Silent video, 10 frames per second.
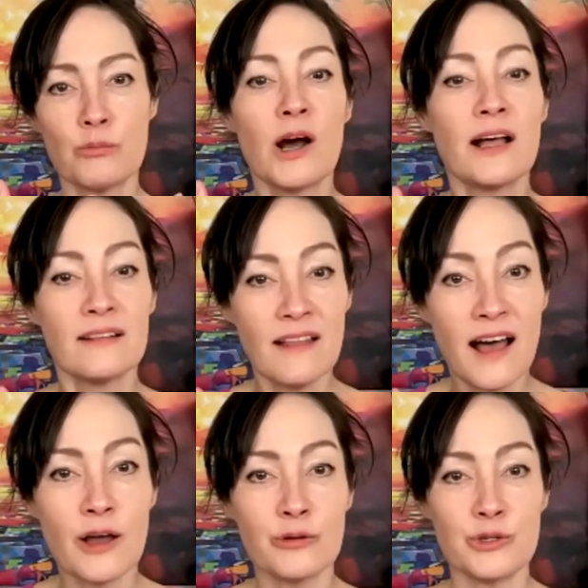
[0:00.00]
will
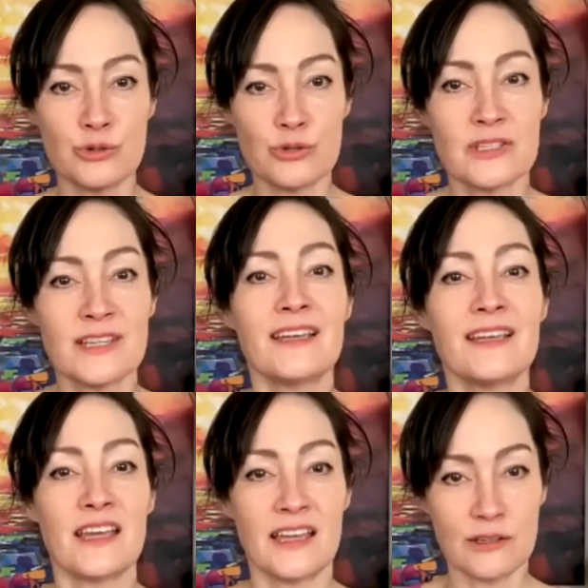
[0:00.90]
allow you to sink
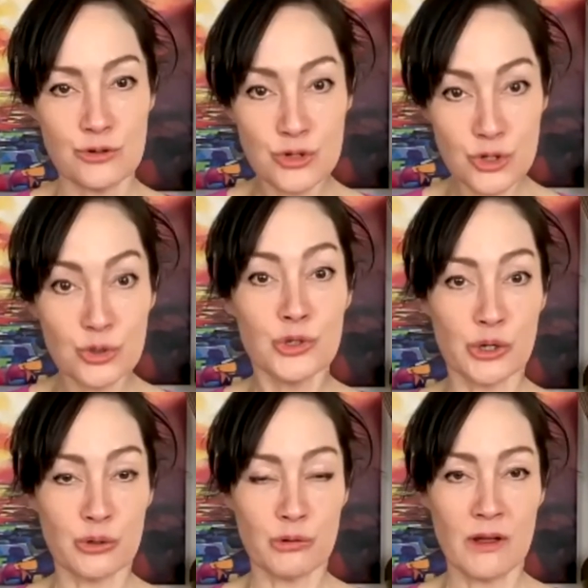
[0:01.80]
into
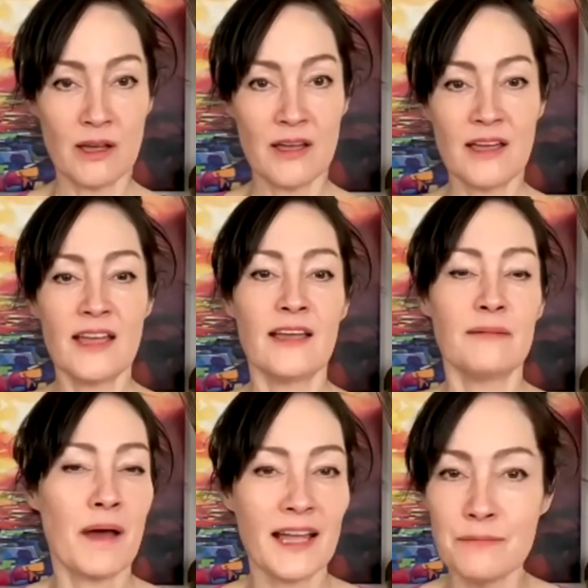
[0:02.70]
you. And
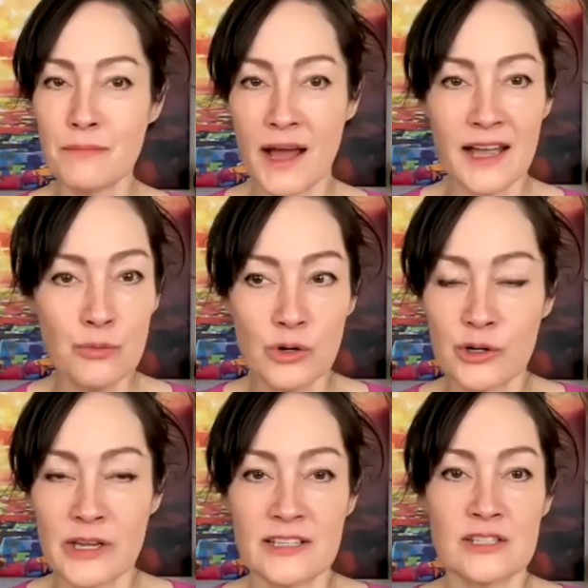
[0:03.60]
my
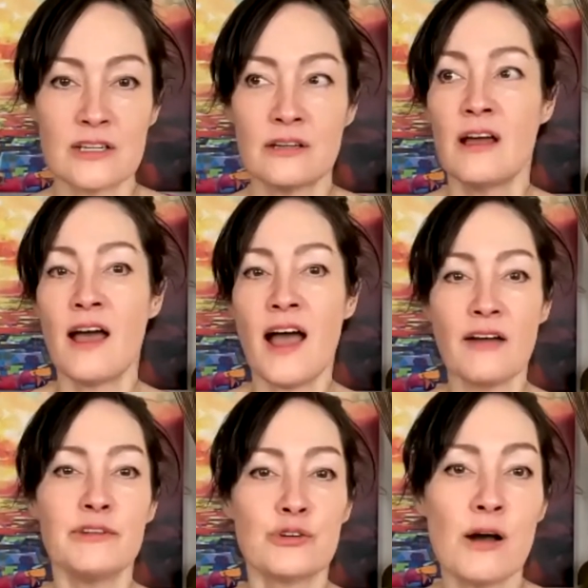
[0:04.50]
work is to
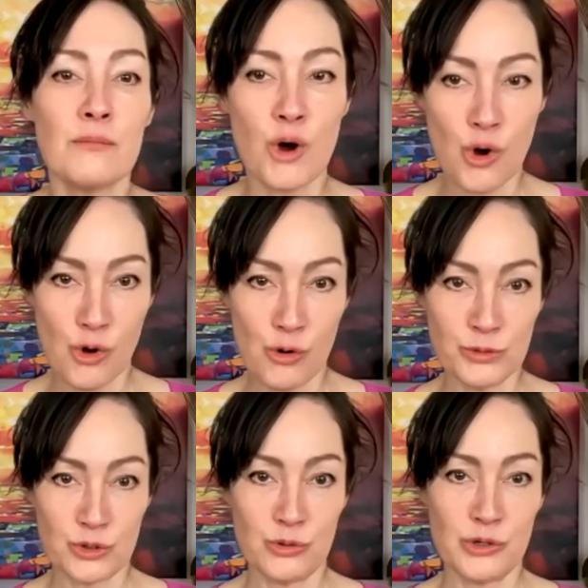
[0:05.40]
have you come home
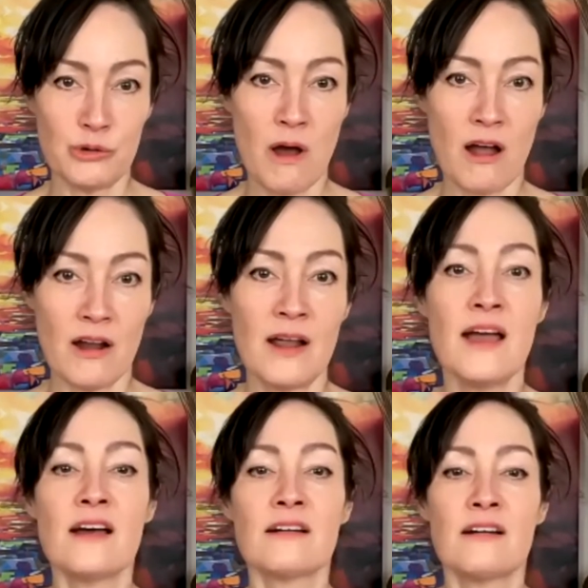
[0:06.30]
to who you are.
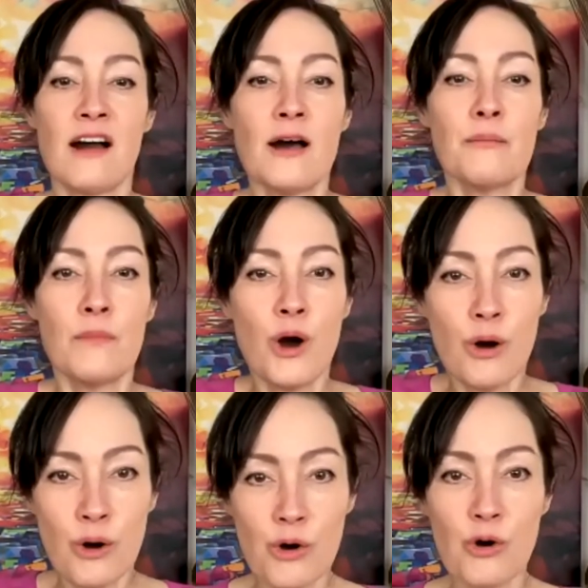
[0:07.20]
Come
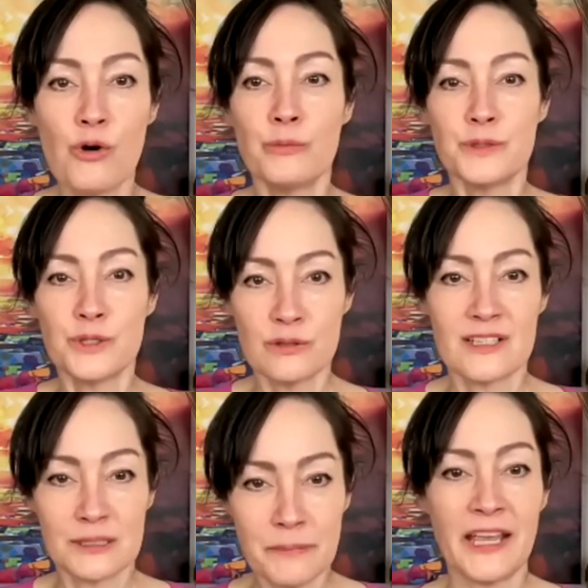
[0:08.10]
home to
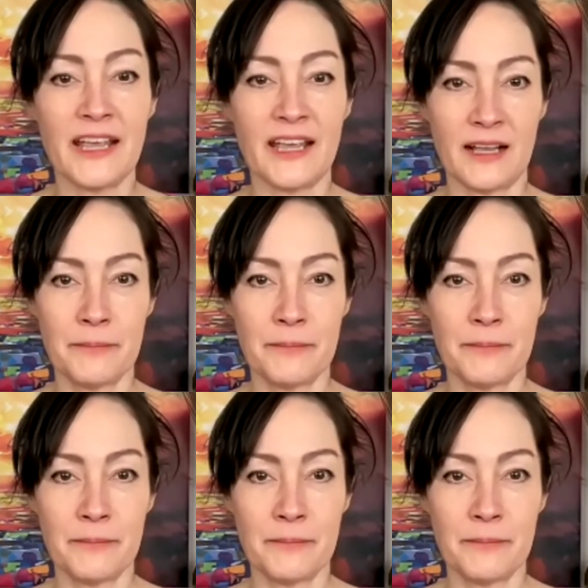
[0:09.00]
this being.